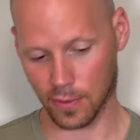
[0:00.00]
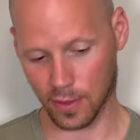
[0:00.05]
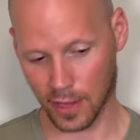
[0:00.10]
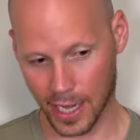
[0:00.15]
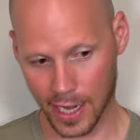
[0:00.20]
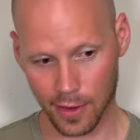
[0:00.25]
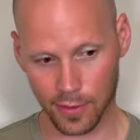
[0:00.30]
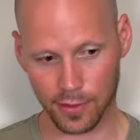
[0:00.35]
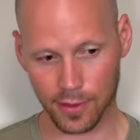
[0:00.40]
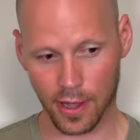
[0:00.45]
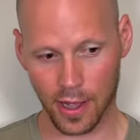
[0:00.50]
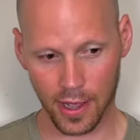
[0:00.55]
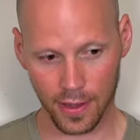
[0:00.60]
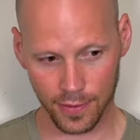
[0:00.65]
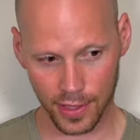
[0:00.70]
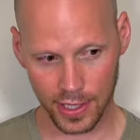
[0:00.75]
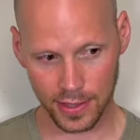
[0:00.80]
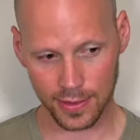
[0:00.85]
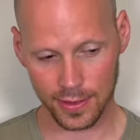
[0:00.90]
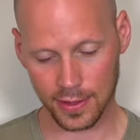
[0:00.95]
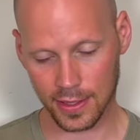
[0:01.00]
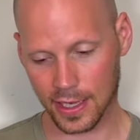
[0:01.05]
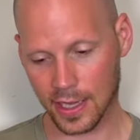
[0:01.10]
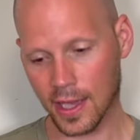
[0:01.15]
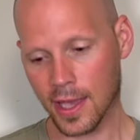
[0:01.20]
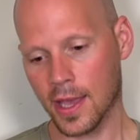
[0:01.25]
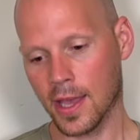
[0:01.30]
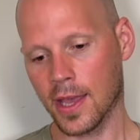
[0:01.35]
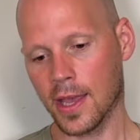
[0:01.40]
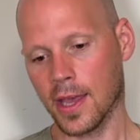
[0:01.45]
loud, obviously,
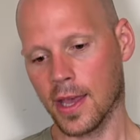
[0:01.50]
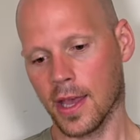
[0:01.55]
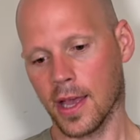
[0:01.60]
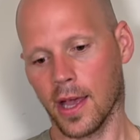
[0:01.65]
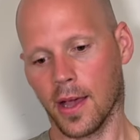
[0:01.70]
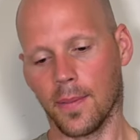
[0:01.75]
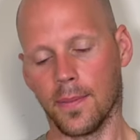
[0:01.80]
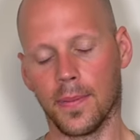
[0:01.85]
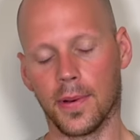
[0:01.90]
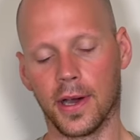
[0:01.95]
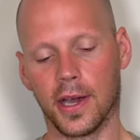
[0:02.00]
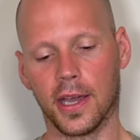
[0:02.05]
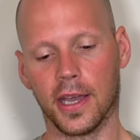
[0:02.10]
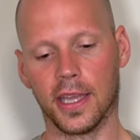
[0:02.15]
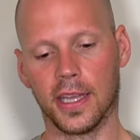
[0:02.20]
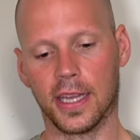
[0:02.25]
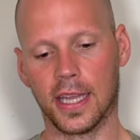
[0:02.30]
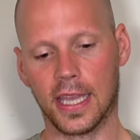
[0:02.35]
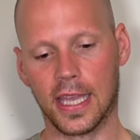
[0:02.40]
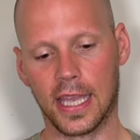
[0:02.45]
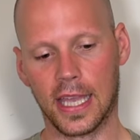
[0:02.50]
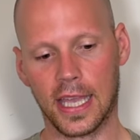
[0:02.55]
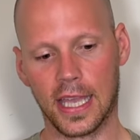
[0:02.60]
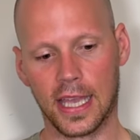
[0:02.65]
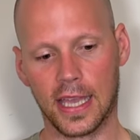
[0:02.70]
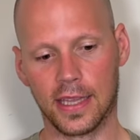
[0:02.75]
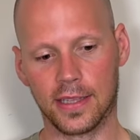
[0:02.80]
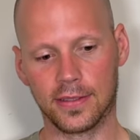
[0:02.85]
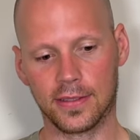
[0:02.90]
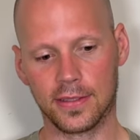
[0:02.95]
but
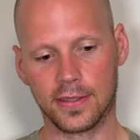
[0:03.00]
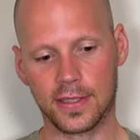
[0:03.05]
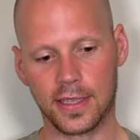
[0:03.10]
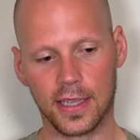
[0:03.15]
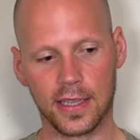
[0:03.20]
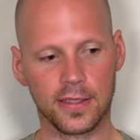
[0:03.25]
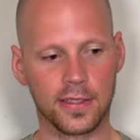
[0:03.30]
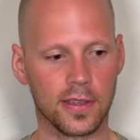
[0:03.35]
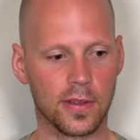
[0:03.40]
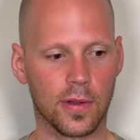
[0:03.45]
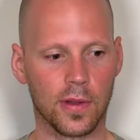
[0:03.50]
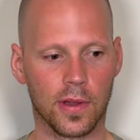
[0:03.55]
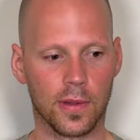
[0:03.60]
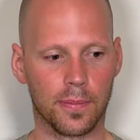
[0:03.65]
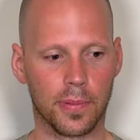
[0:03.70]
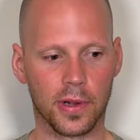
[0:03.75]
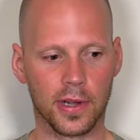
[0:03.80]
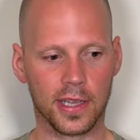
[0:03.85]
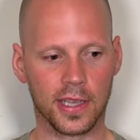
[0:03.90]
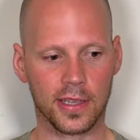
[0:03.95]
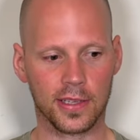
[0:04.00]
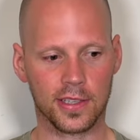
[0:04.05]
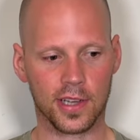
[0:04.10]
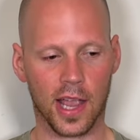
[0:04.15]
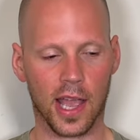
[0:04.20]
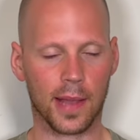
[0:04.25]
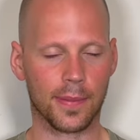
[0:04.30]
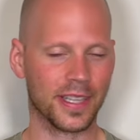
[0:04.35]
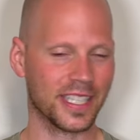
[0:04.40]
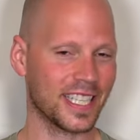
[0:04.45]
it did do a pretty good
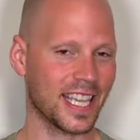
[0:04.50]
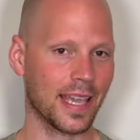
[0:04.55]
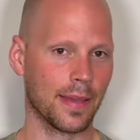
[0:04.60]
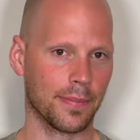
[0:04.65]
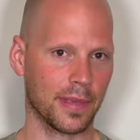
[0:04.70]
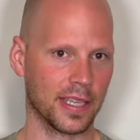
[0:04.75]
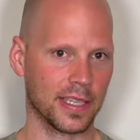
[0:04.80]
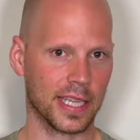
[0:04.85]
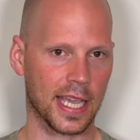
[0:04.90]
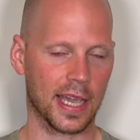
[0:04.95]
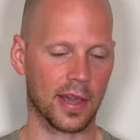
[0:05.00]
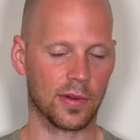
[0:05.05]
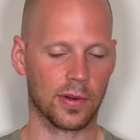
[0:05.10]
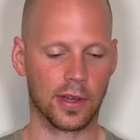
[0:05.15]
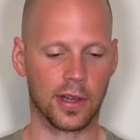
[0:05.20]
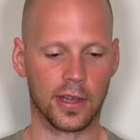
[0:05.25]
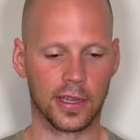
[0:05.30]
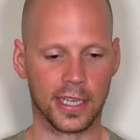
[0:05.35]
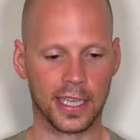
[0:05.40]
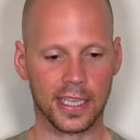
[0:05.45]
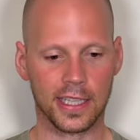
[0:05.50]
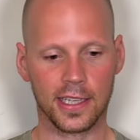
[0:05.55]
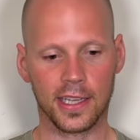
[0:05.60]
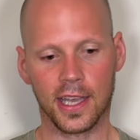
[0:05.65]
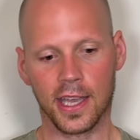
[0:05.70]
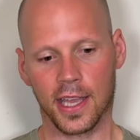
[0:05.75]
job at tamping down on it.